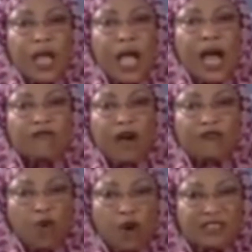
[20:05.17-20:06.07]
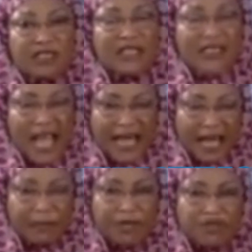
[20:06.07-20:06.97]
have a voice and they are
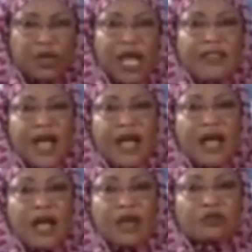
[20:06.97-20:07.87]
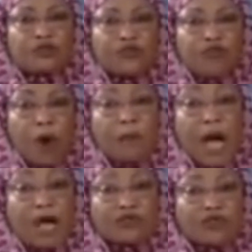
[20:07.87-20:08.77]
coming together to form
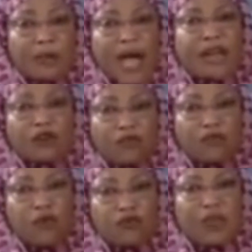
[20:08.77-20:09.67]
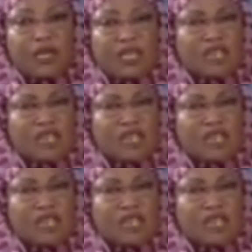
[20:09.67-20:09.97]
some kind of movement.